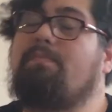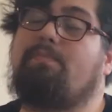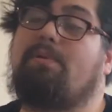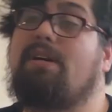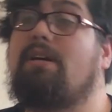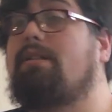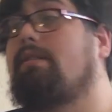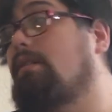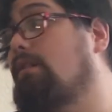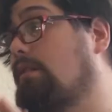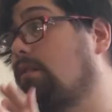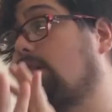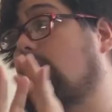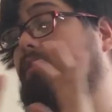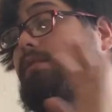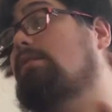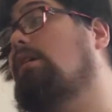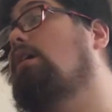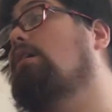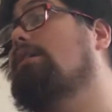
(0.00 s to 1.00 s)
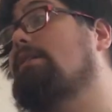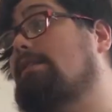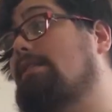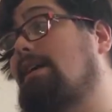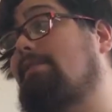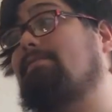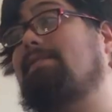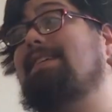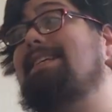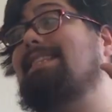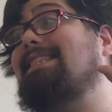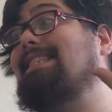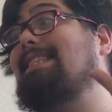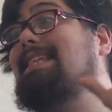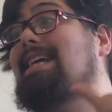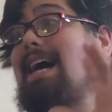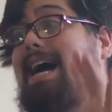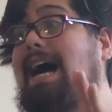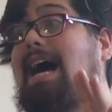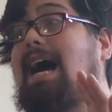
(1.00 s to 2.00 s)
but the song is definitely
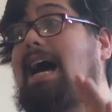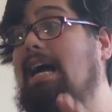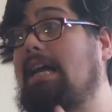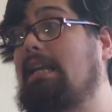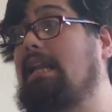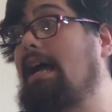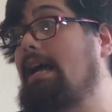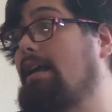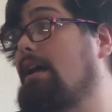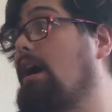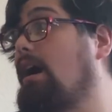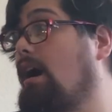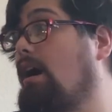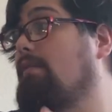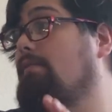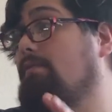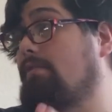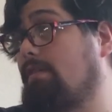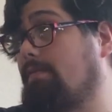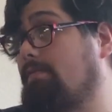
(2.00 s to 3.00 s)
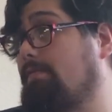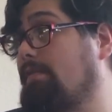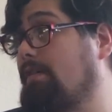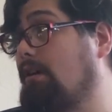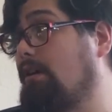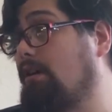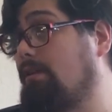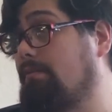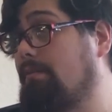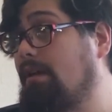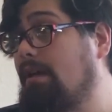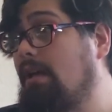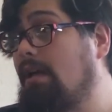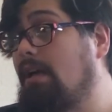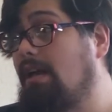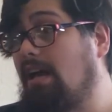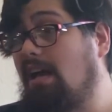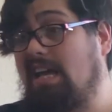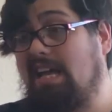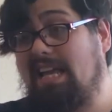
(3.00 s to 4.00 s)
the highlight of the film.
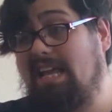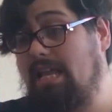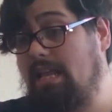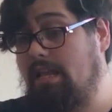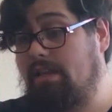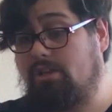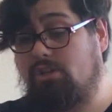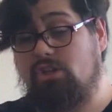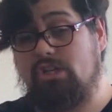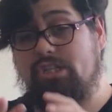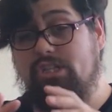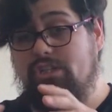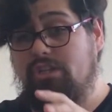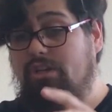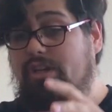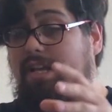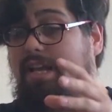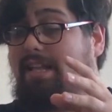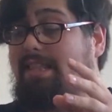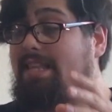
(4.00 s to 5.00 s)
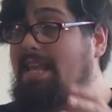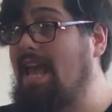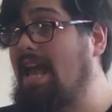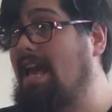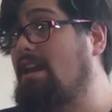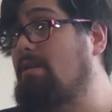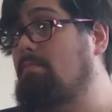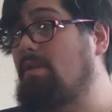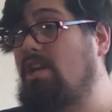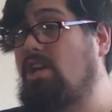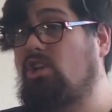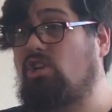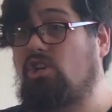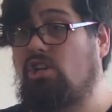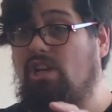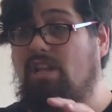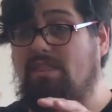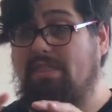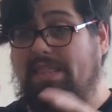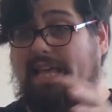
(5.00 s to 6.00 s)
Just looking at the
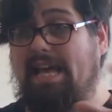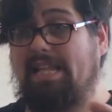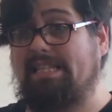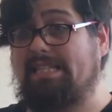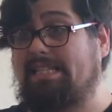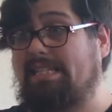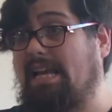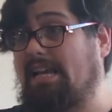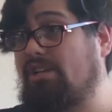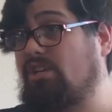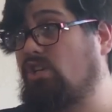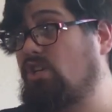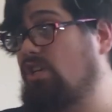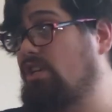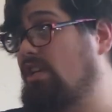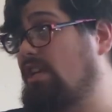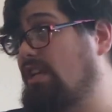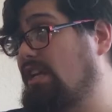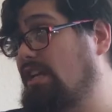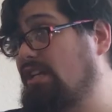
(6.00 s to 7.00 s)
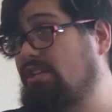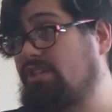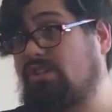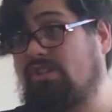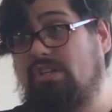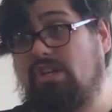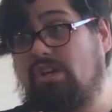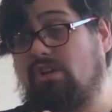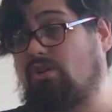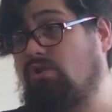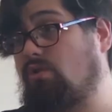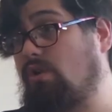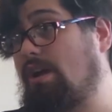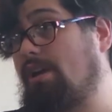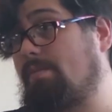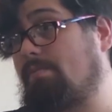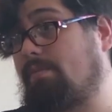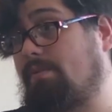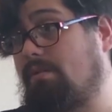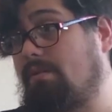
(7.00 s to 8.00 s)
animation in that section is
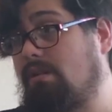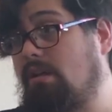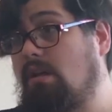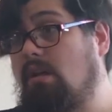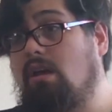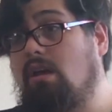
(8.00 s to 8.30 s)
incredible.